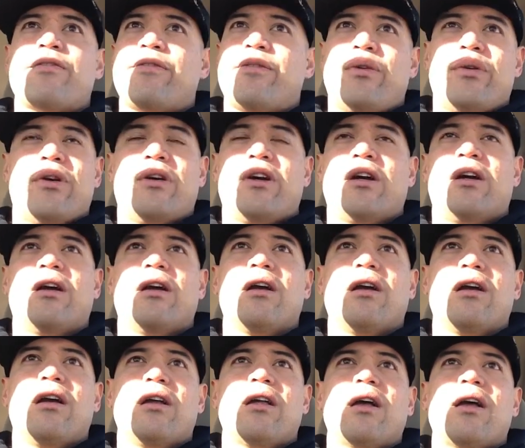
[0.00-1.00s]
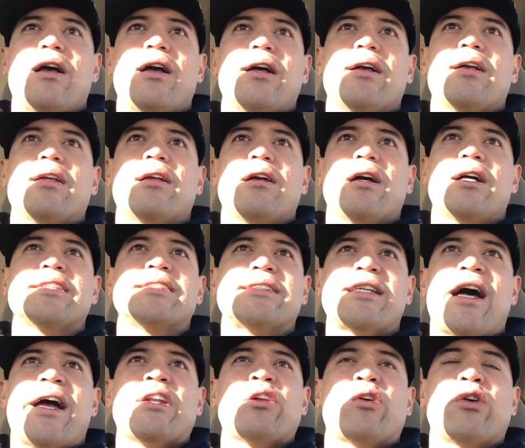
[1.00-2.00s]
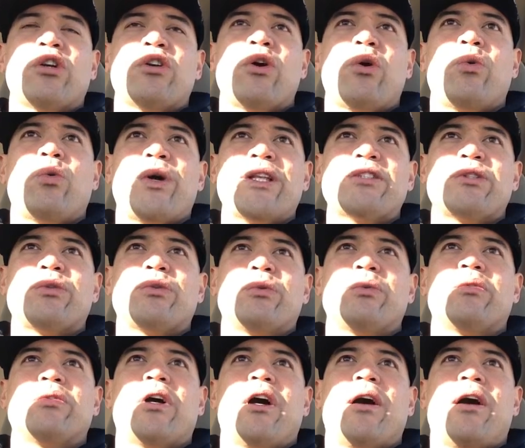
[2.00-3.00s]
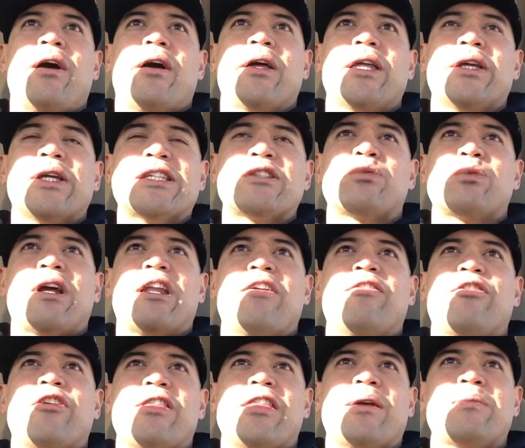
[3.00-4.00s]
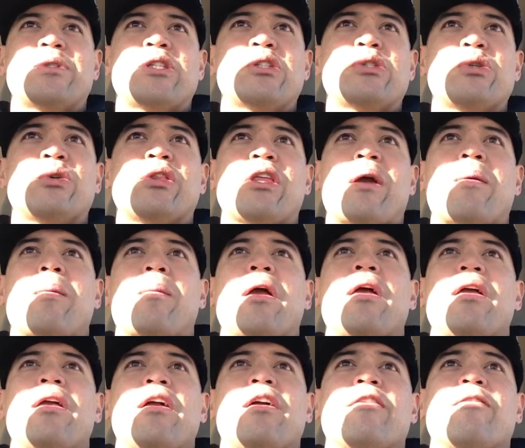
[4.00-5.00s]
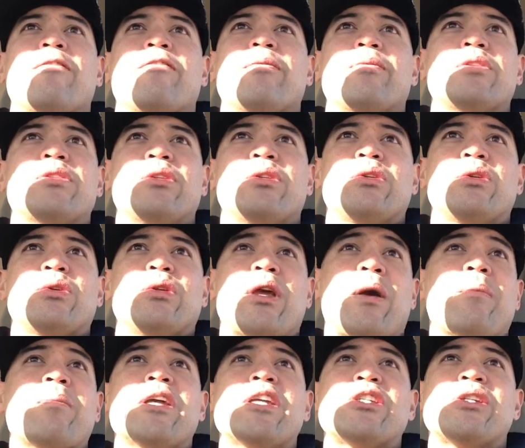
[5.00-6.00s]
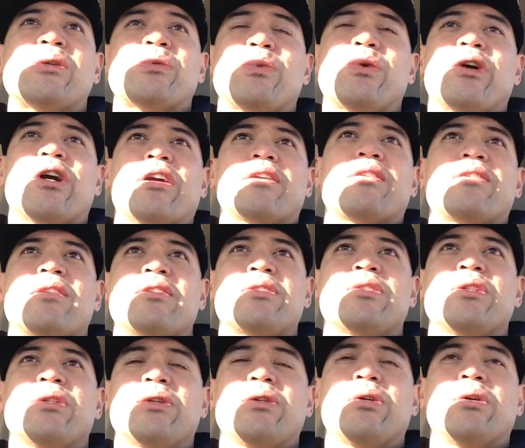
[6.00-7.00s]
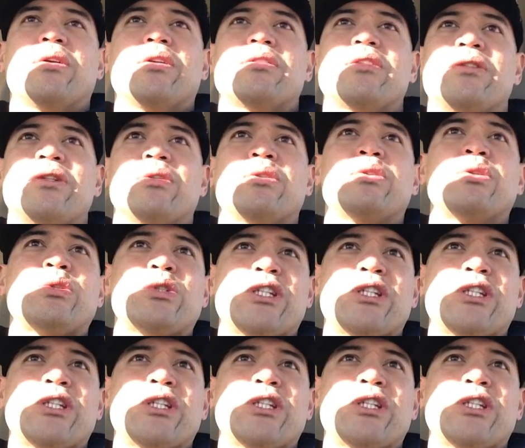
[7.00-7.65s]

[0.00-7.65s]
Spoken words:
for a sign or know when it's ready for them to do their mission work, to do